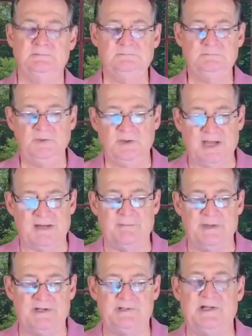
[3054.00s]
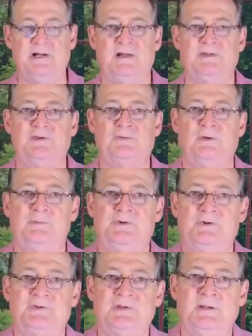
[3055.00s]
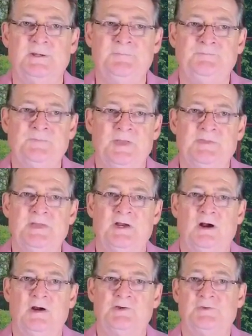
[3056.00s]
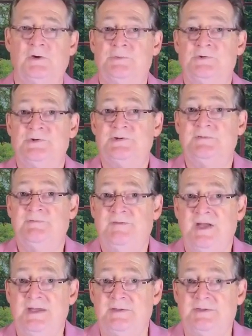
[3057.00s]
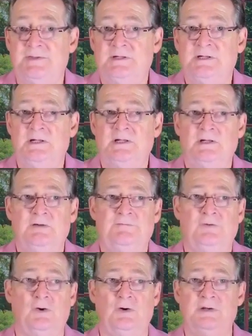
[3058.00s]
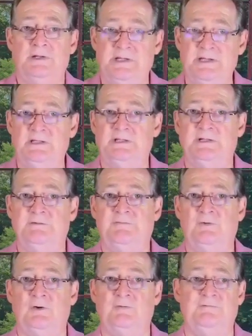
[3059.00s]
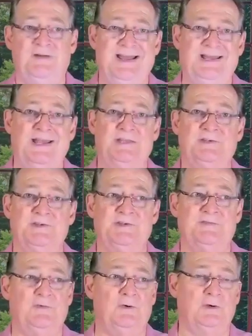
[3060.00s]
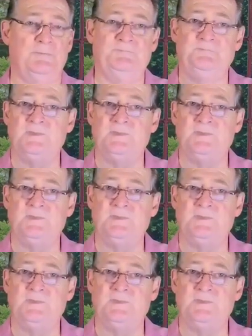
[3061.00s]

you got to meditate on the scriptures that are scriptures of faith for healing, for finances, for